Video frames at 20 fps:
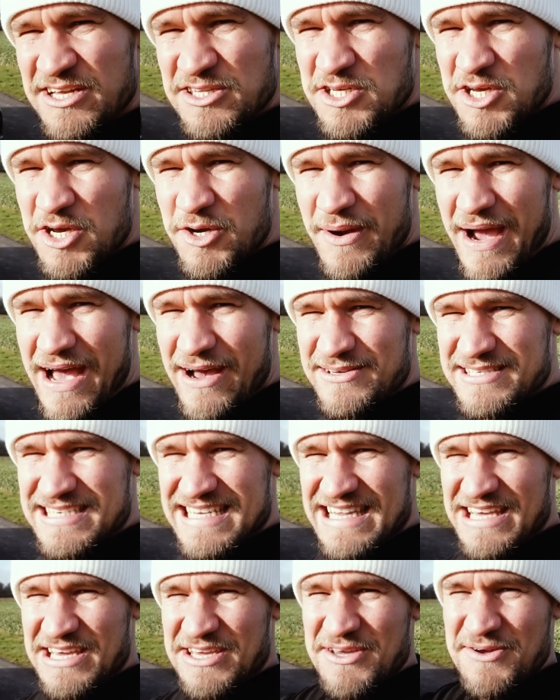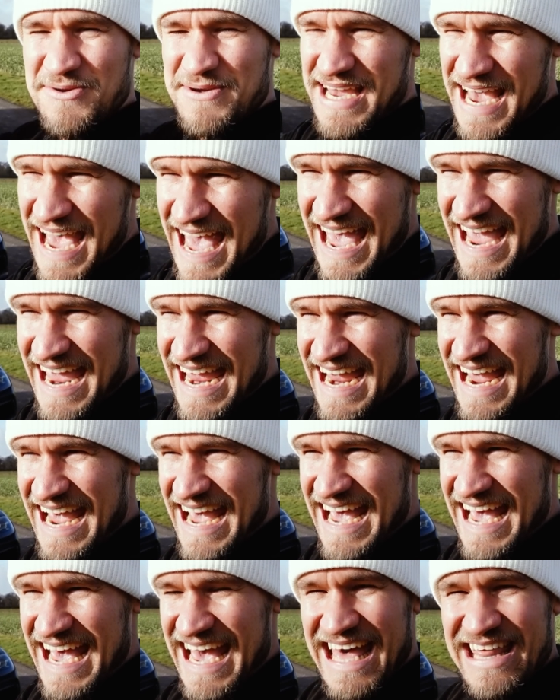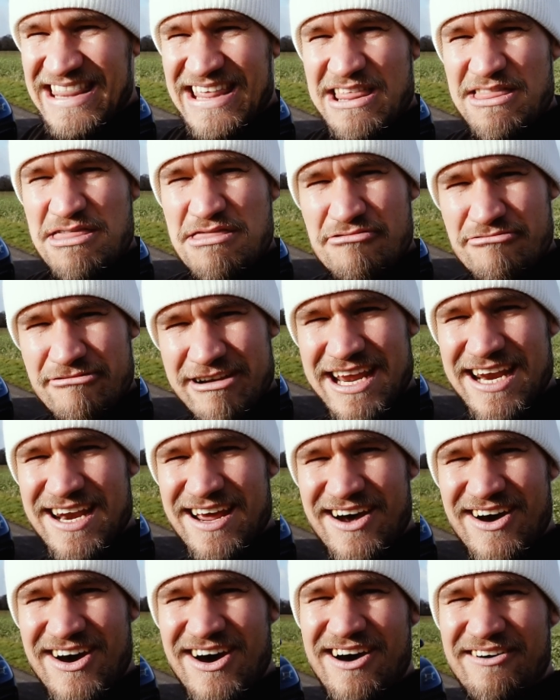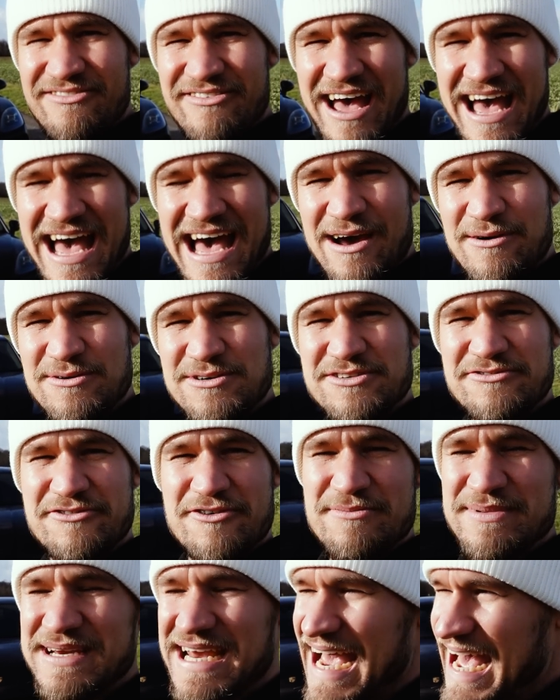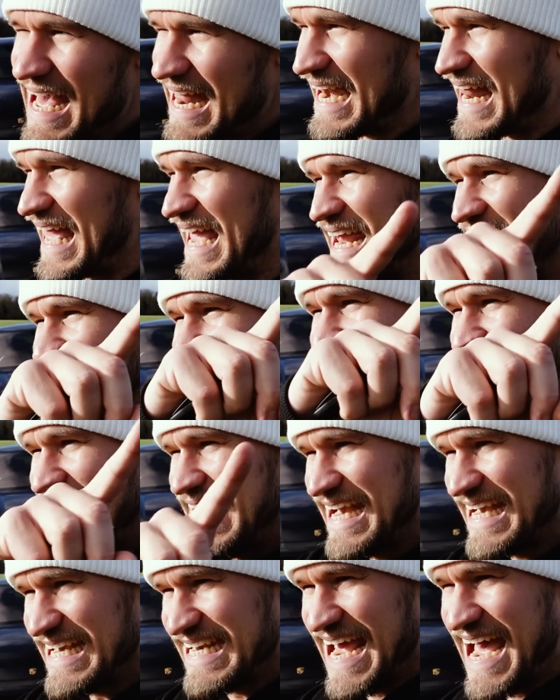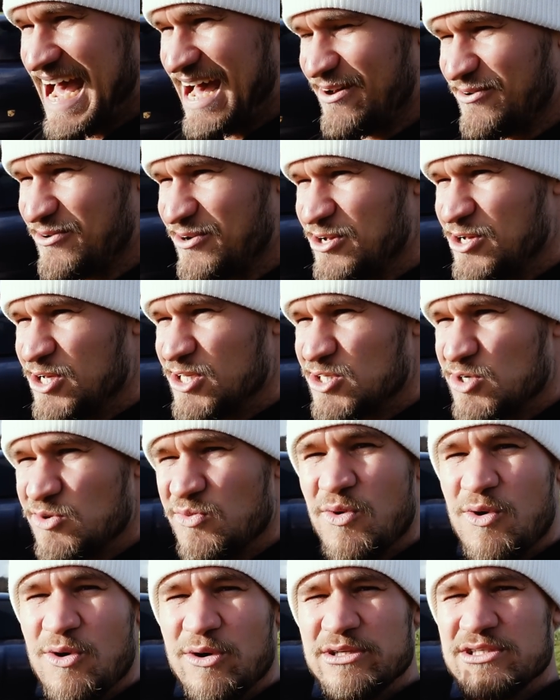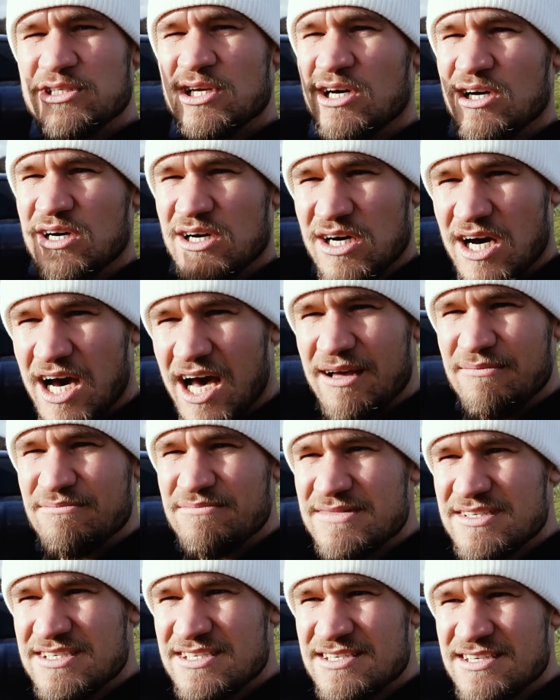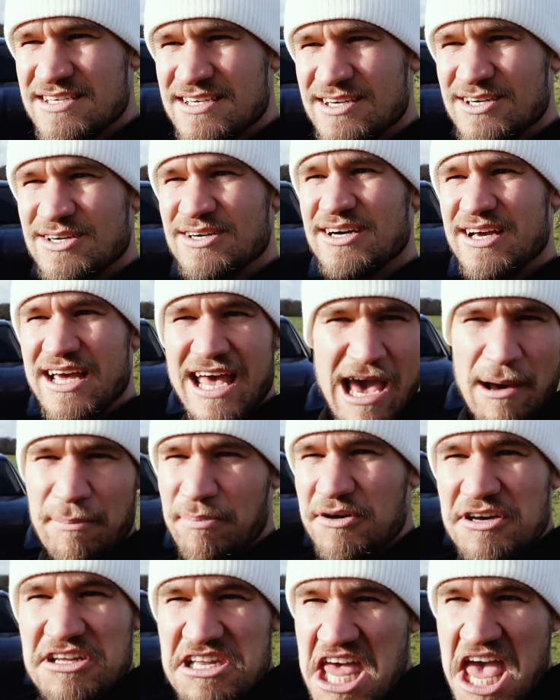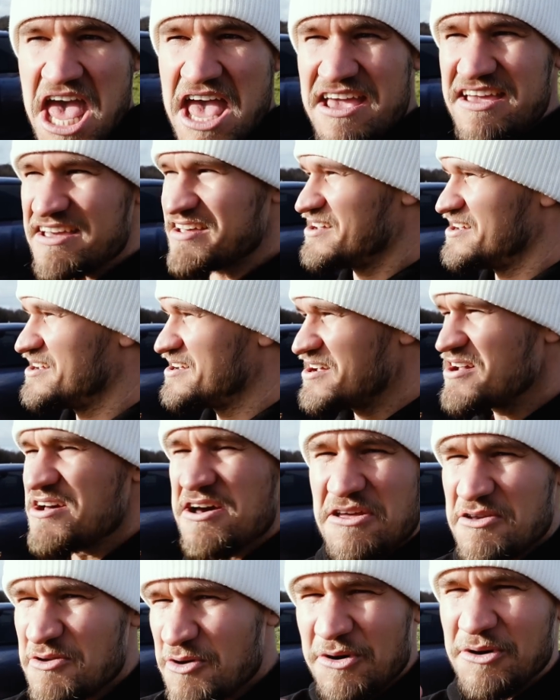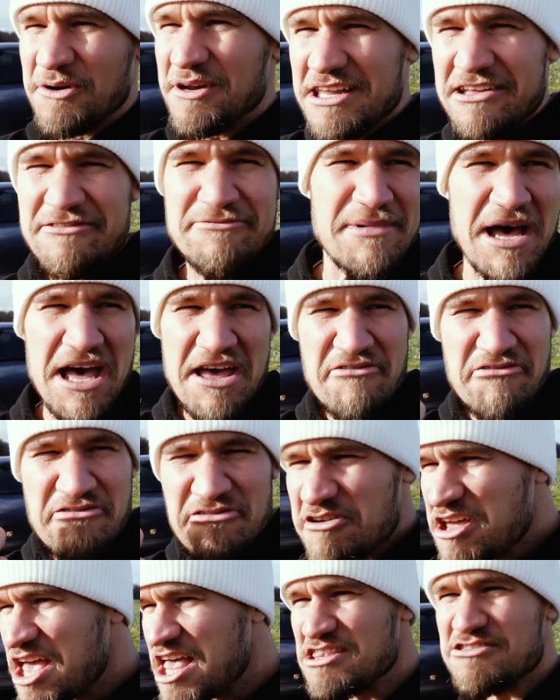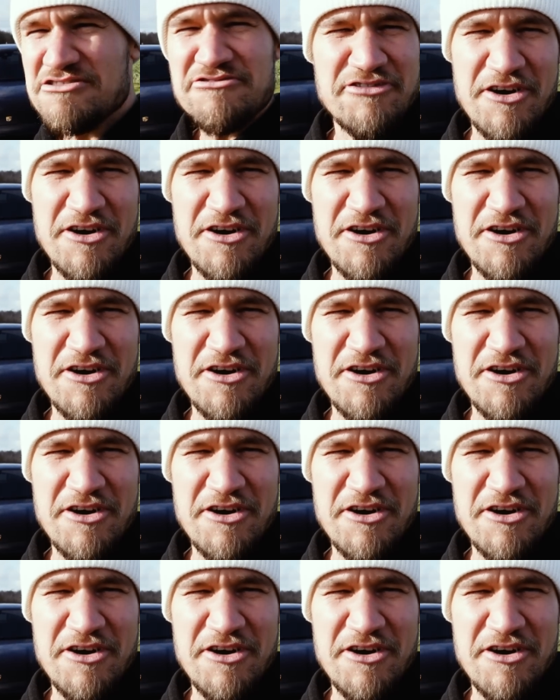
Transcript: two hours in the UK and then three and a half hours from Calais down towards Reims, Epernay, and all of my French